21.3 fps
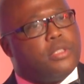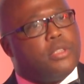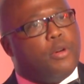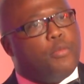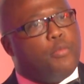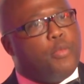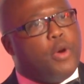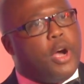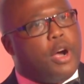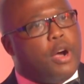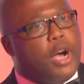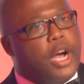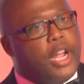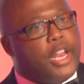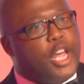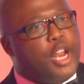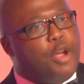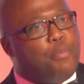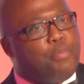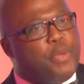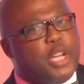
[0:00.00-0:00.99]
So
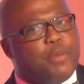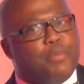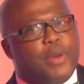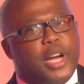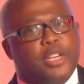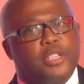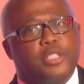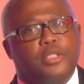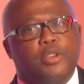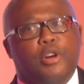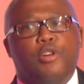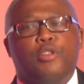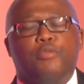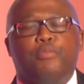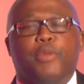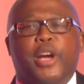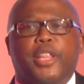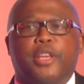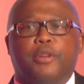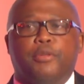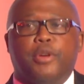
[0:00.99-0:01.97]
another big milestone,
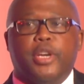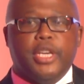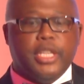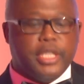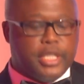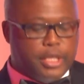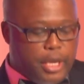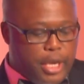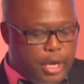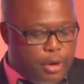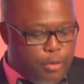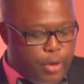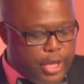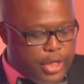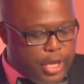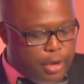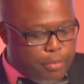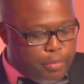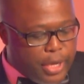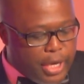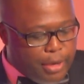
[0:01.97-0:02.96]
by the way, is when
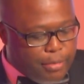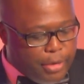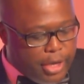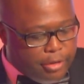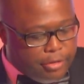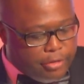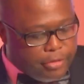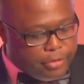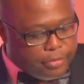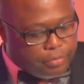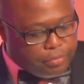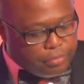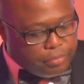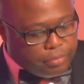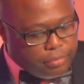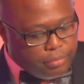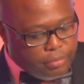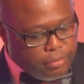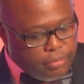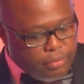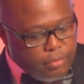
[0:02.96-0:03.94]
the BMF
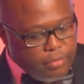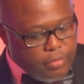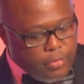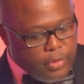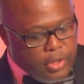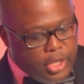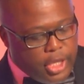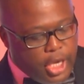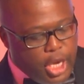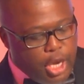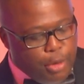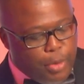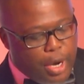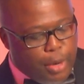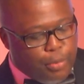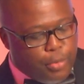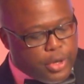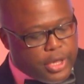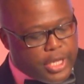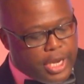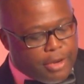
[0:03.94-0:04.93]
came
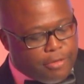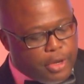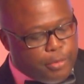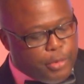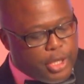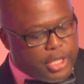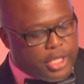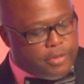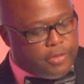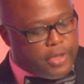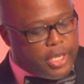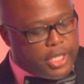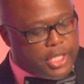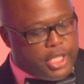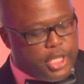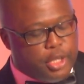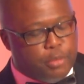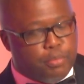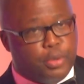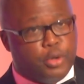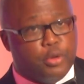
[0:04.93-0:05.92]
up with the affirmative
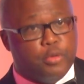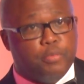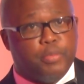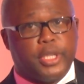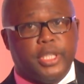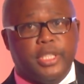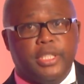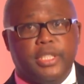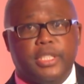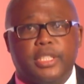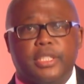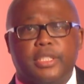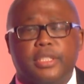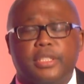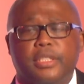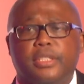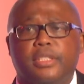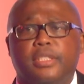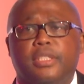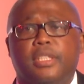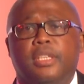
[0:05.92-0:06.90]
action blueprint.
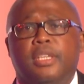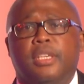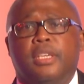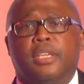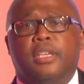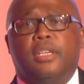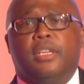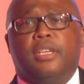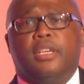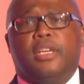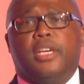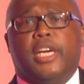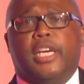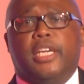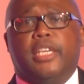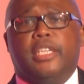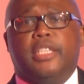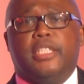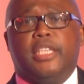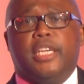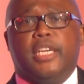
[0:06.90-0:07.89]

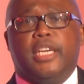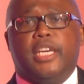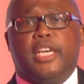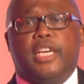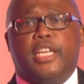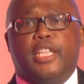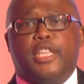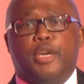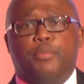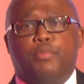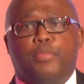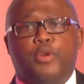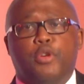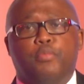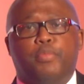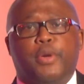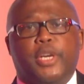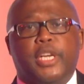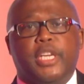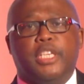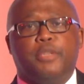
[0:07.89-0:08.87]
And the
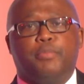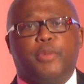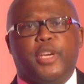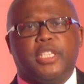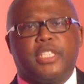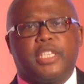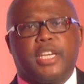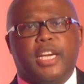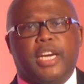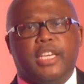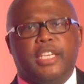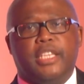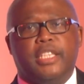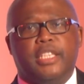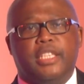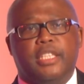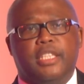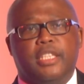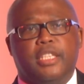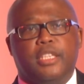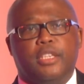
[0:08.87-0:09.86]
blueprint
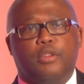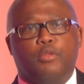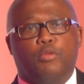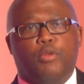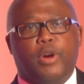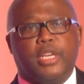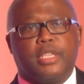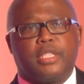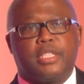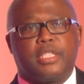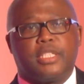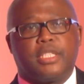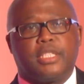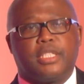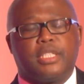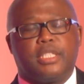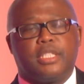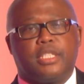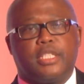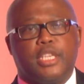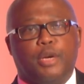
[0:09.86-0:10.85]
basically was
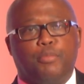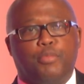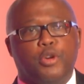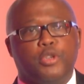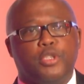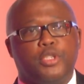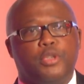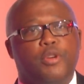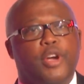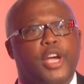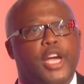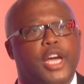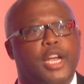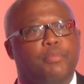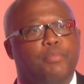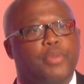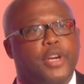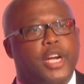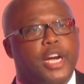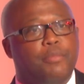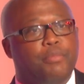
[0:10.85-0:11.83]
supposed to
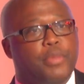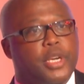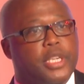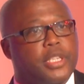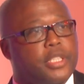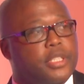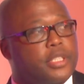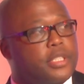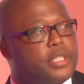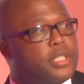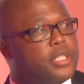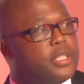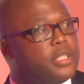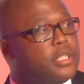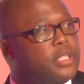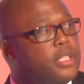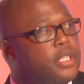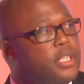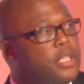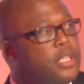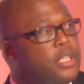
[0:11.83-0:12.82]
help
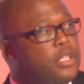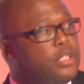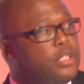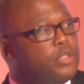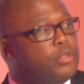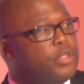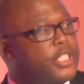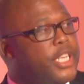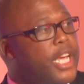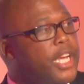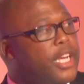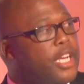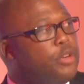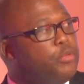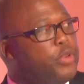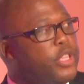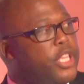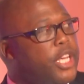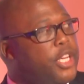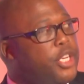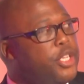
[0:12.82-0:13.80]
companies to tackle
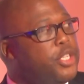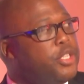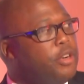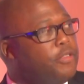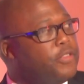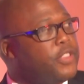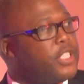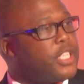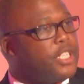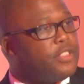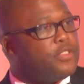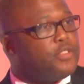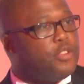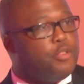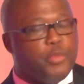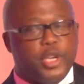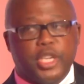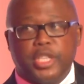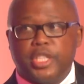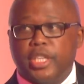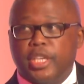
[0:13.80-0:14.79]
with the issue of
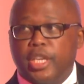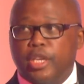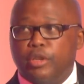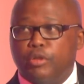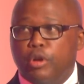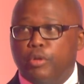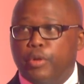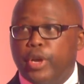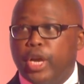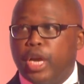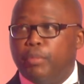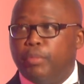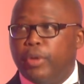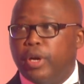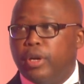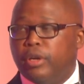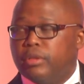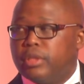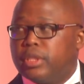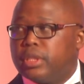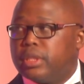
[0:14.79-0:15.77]
transformation and going
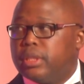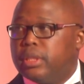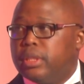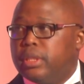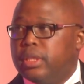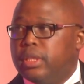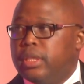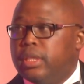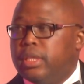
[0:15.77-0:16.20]
about